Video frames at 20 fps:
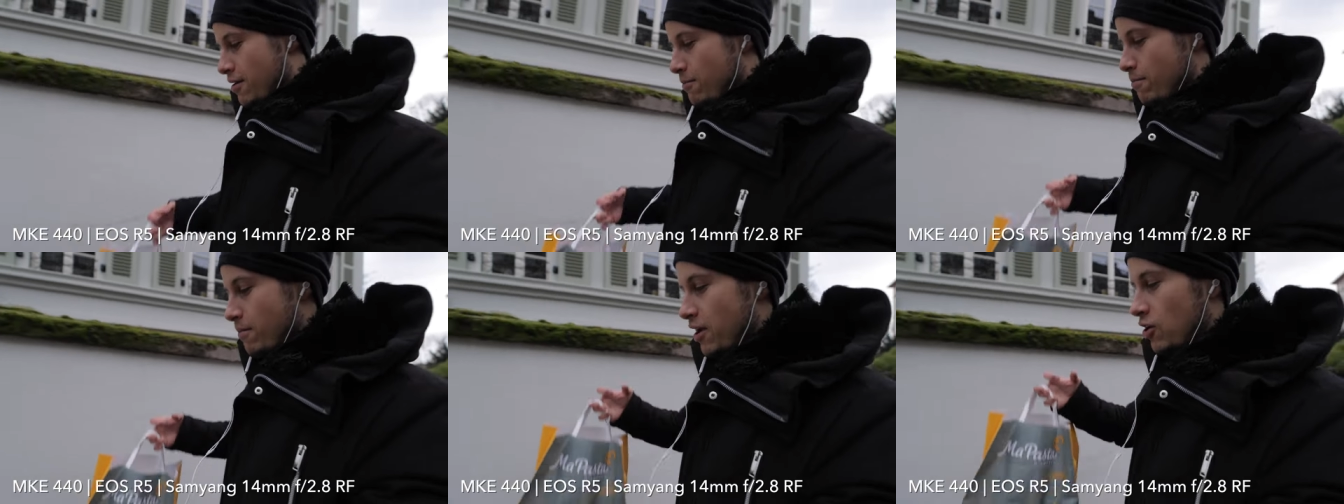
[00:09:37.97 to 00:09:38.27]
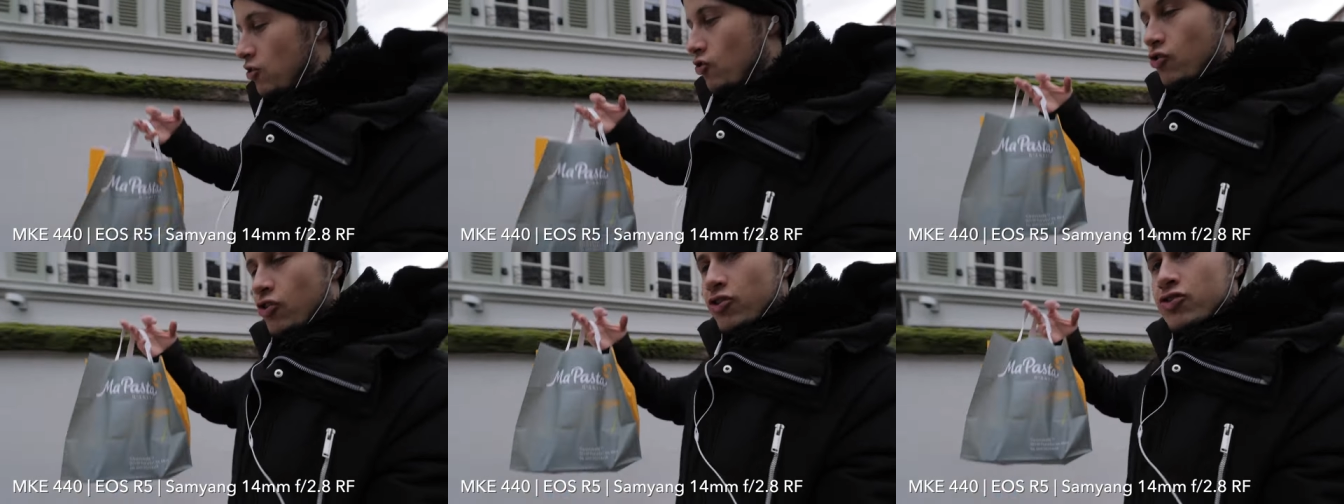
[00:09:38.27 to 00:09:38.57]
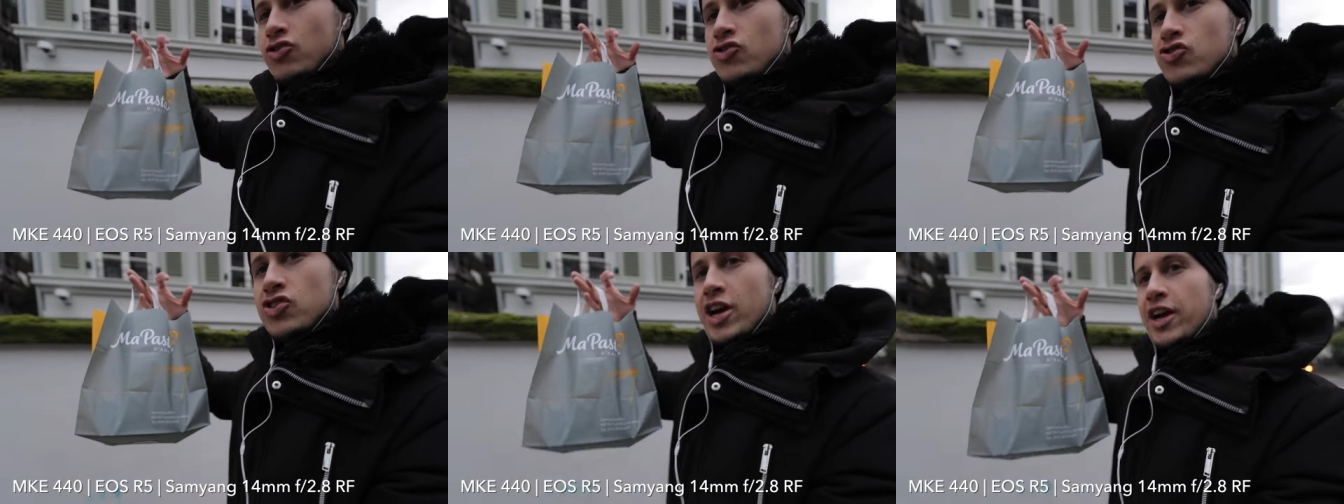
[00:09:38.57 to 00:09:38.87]
make sure
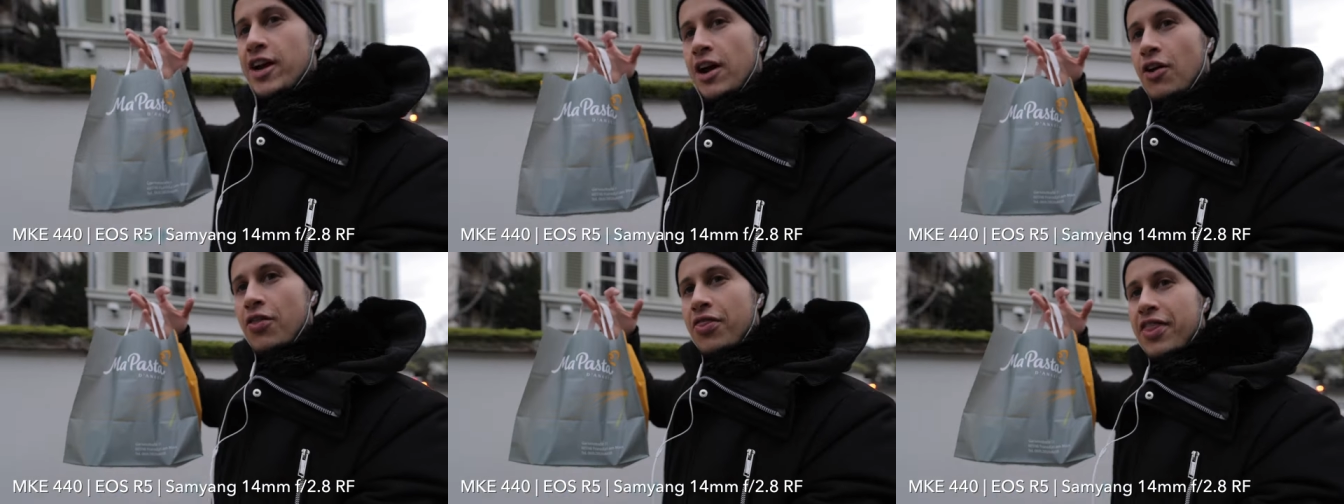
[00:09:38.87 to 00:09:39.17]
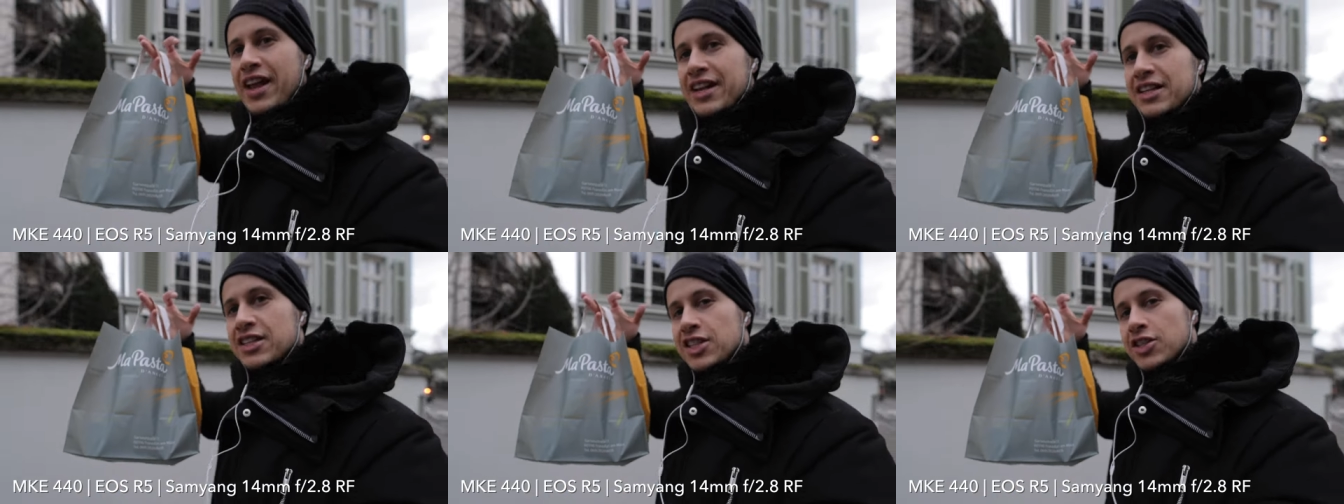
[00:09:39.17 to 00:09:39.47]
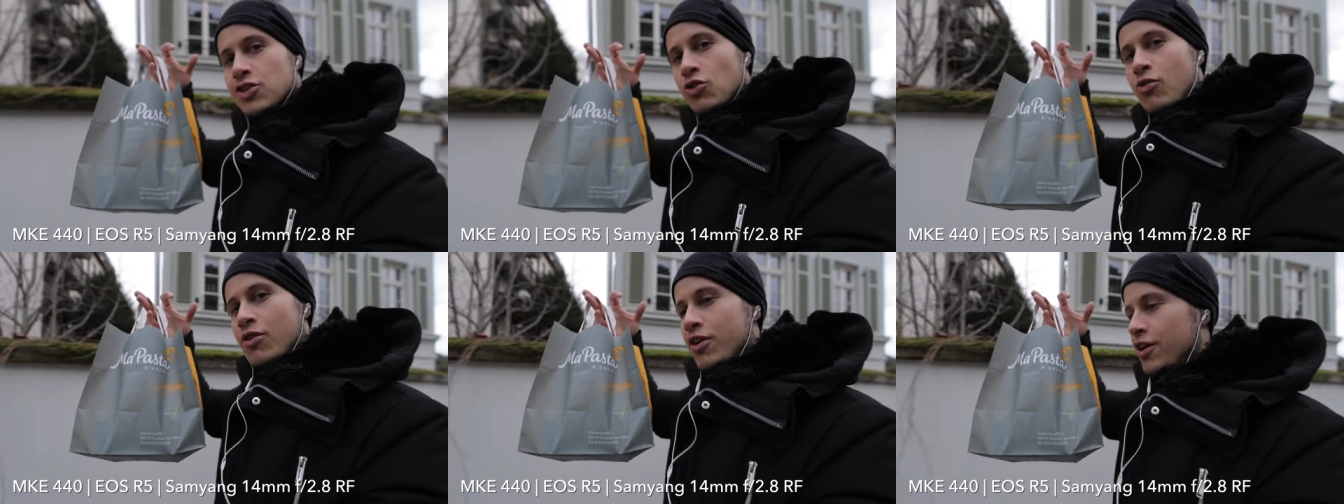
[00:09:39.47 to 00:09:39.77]
to check out that
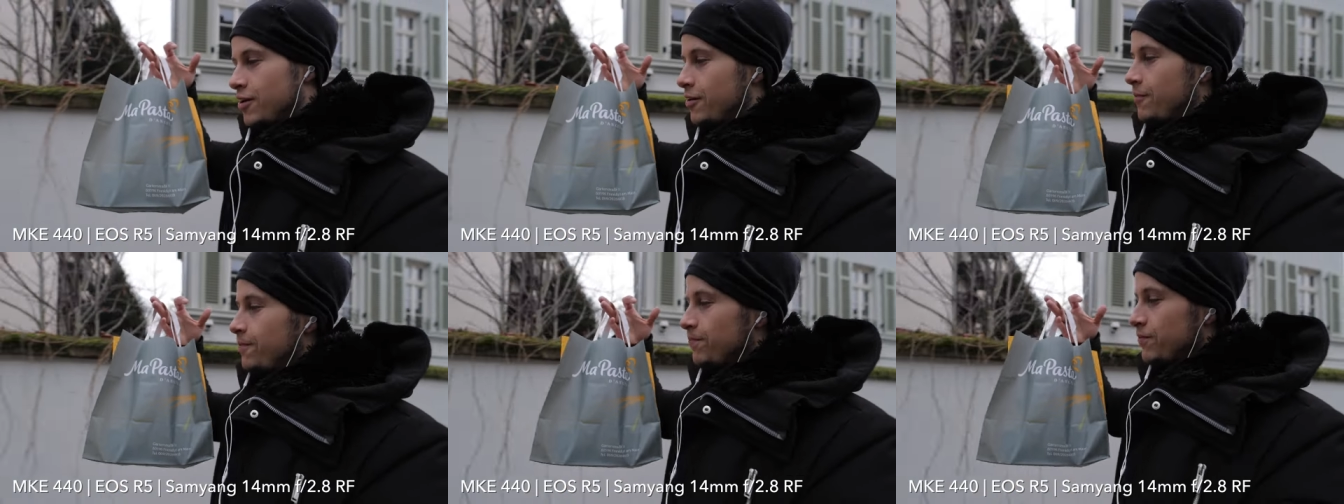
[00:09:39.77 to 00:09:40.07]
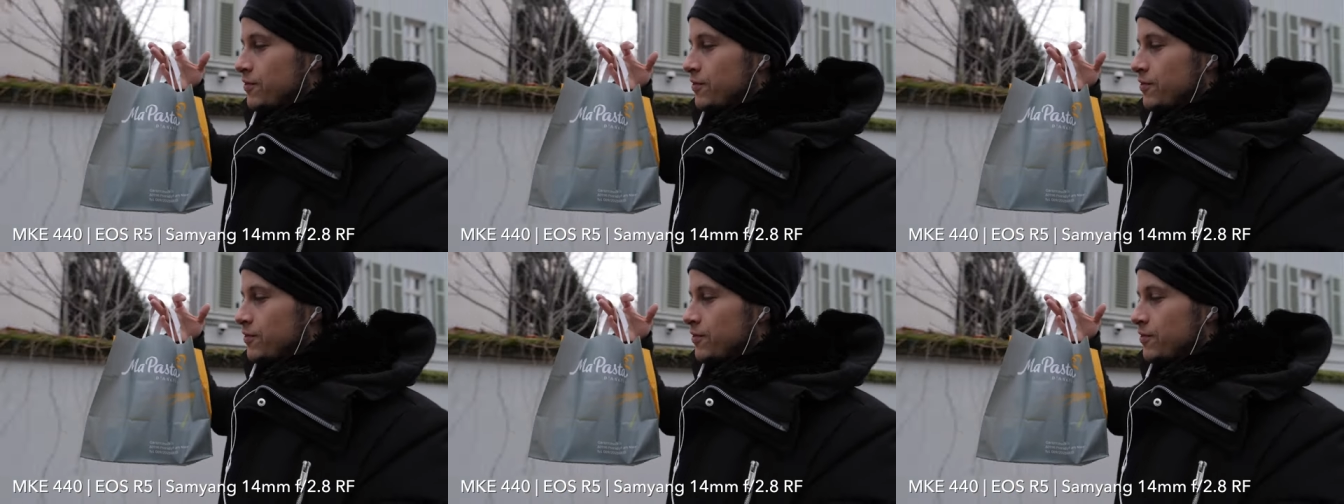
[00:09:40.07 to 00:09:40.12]
store.